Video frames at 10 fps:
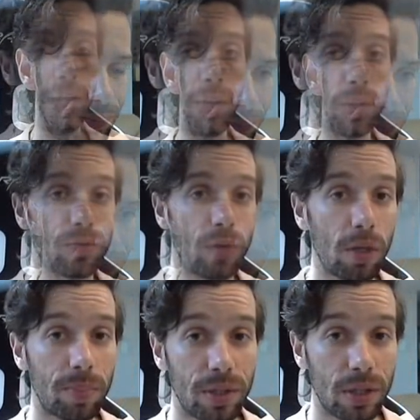Now, as
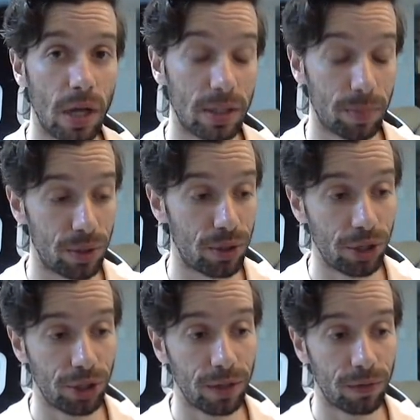far as
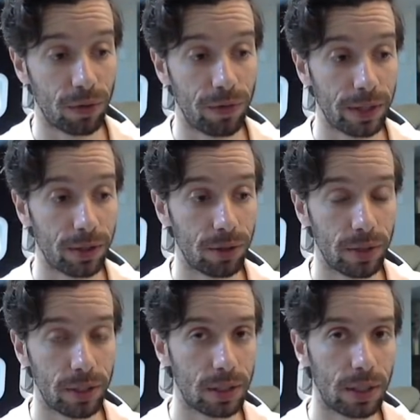positioning for Viktor,
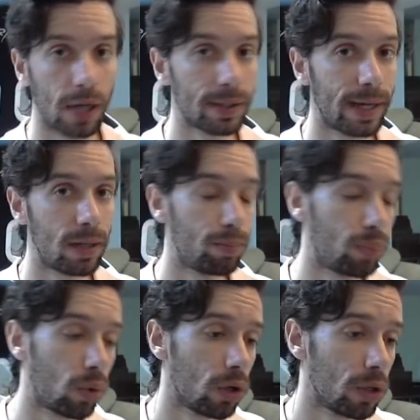it's not that
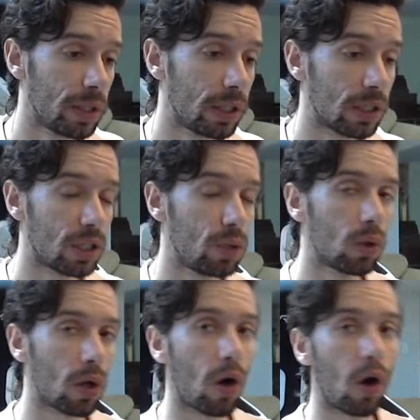important because he
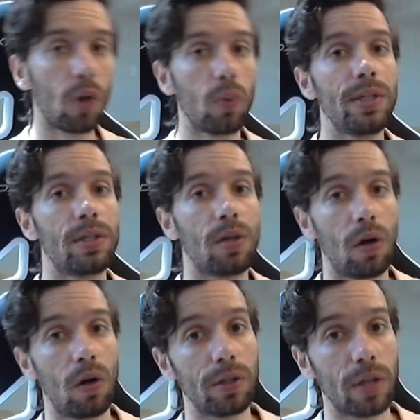will always
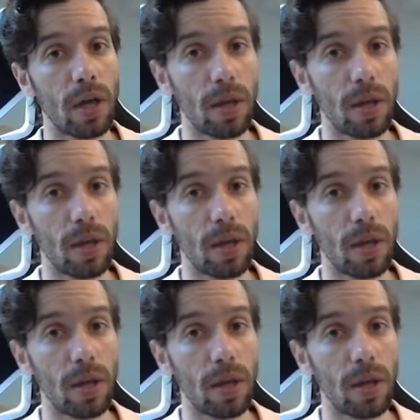ult